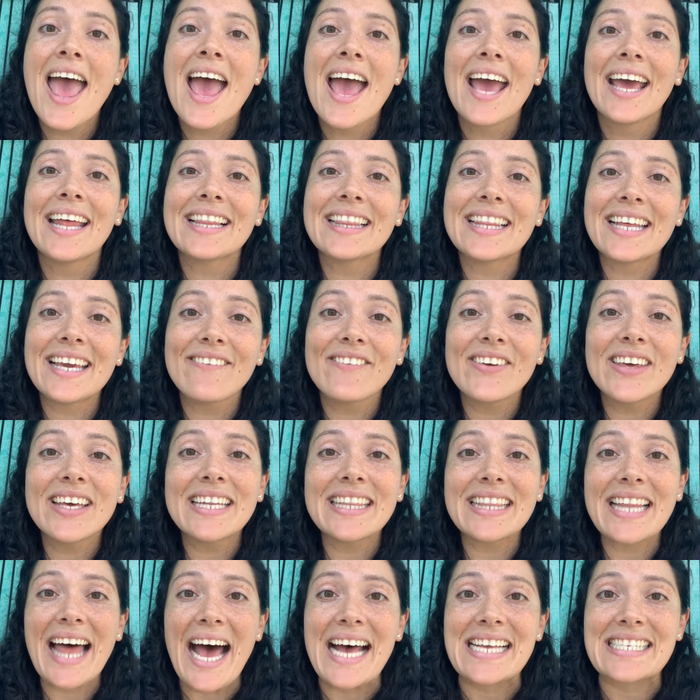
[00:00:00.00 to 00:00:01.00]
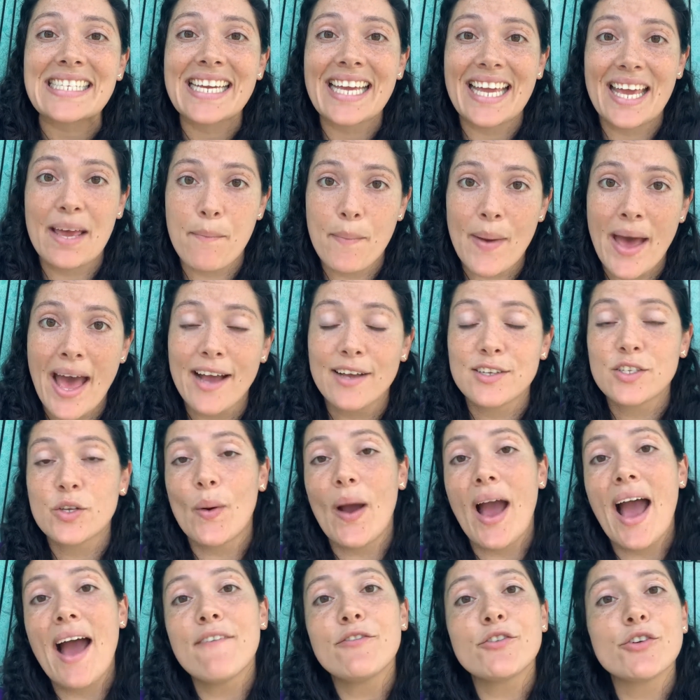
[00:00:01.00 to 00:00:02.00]
and leaving a lasting impact. So
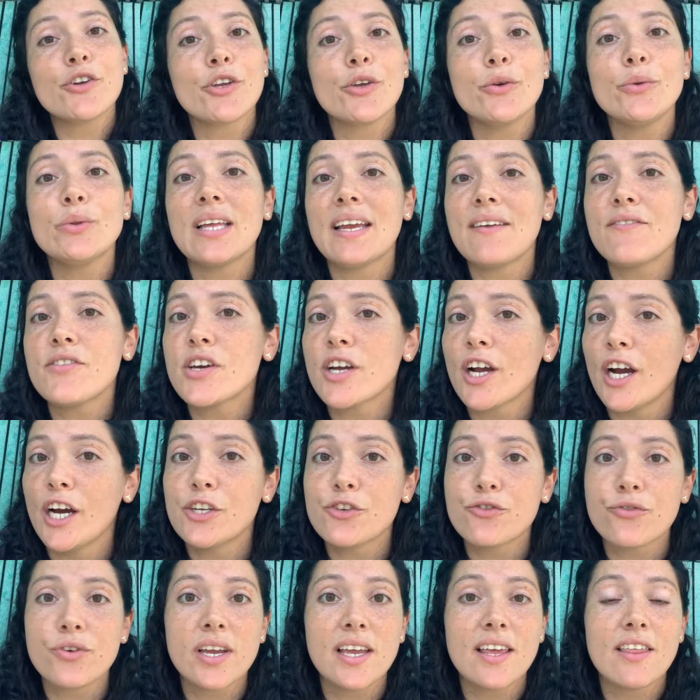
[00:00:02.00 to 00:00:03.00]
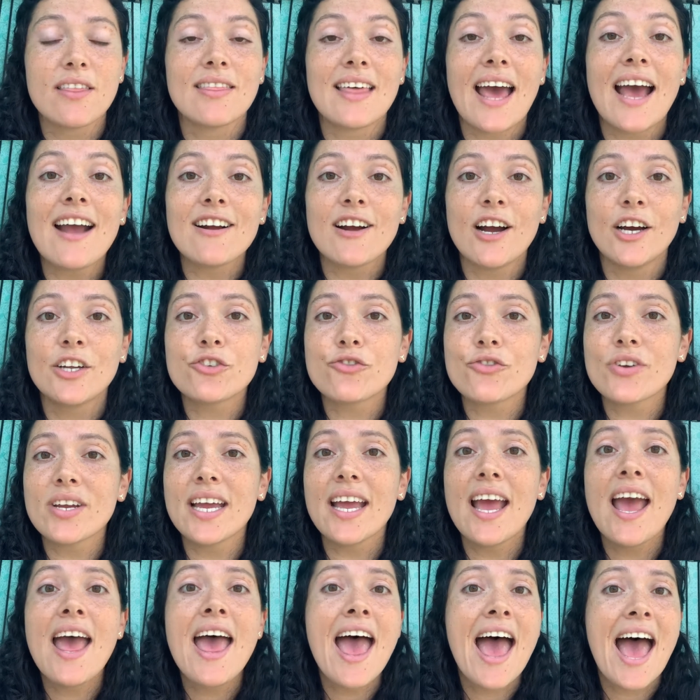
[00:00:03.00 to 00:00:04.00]
after you leave the country
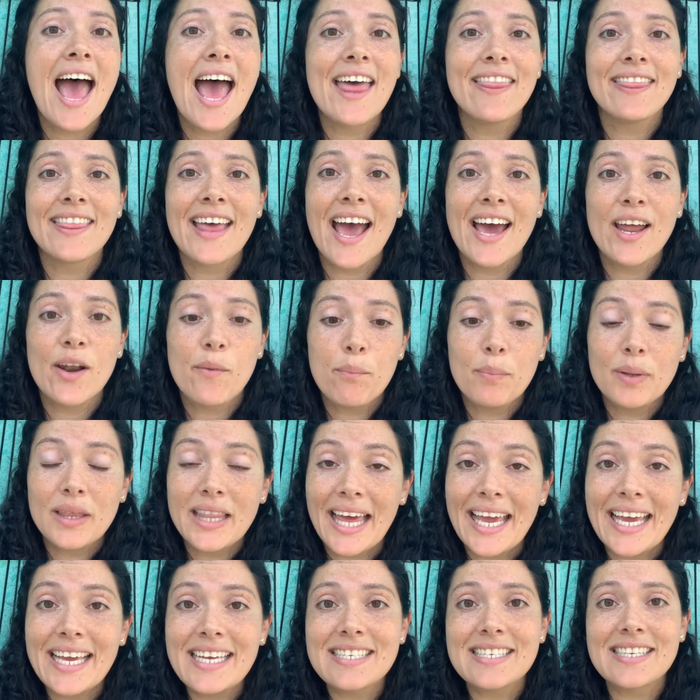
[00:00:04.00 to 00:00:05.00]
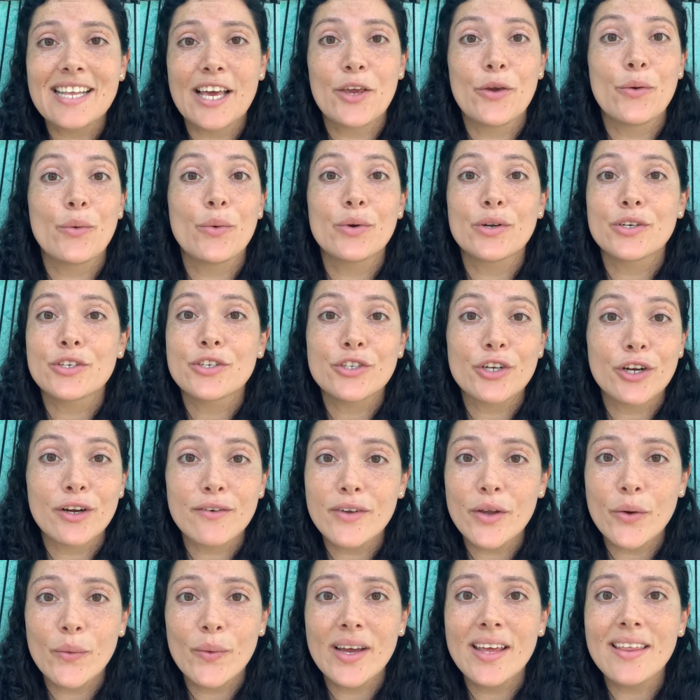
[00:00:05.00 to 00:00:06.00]
and that place that you are
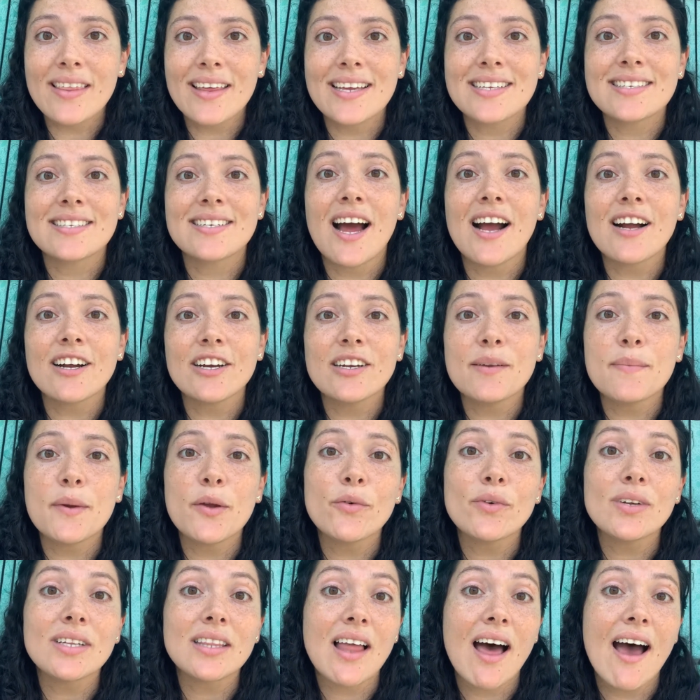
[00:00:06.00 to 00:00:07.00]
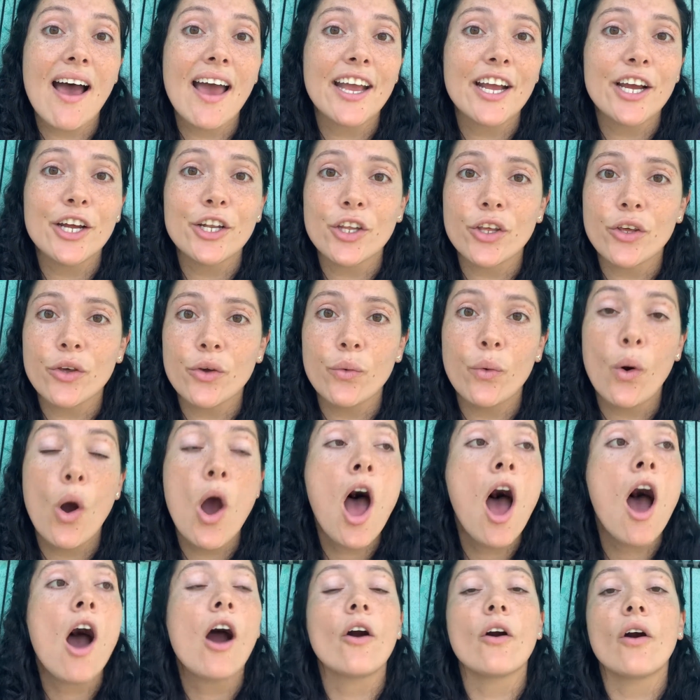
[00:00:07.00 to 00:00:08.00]
serving with is not going to be relying on you
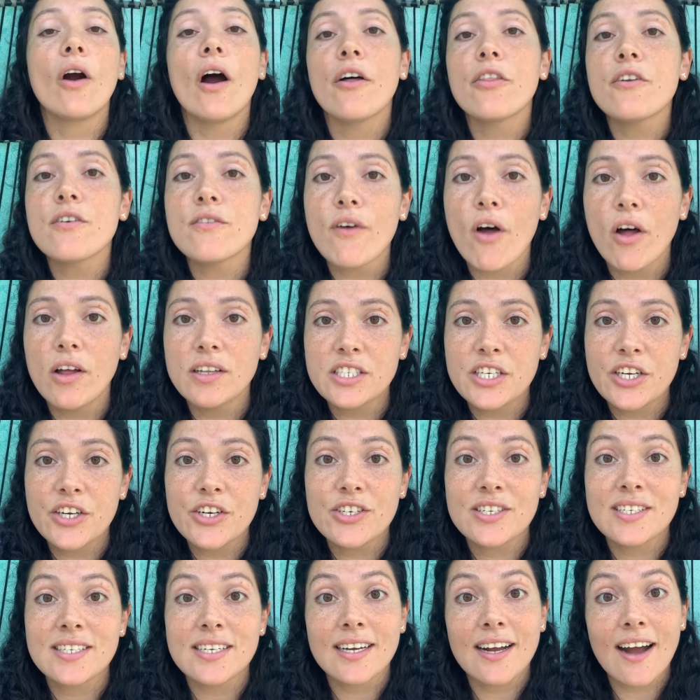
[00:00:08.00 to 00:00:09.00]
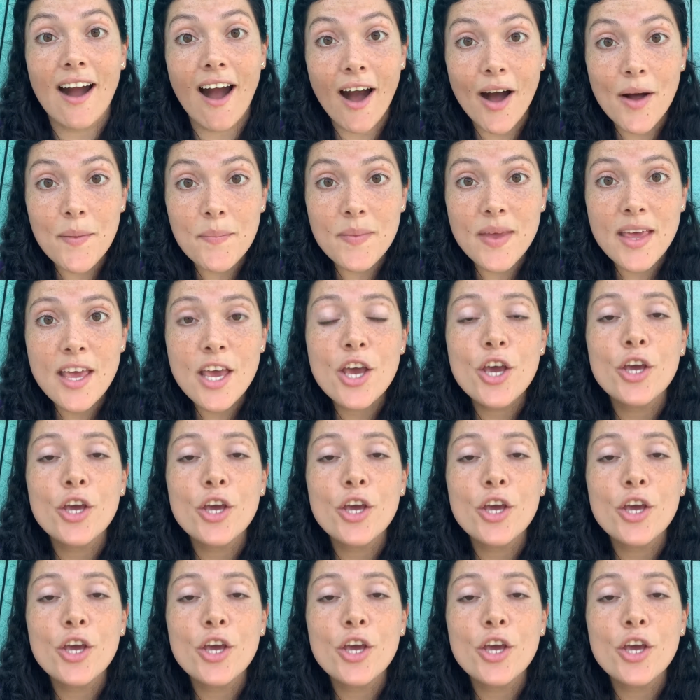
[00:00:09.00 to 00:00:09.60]
or other volunteers to come.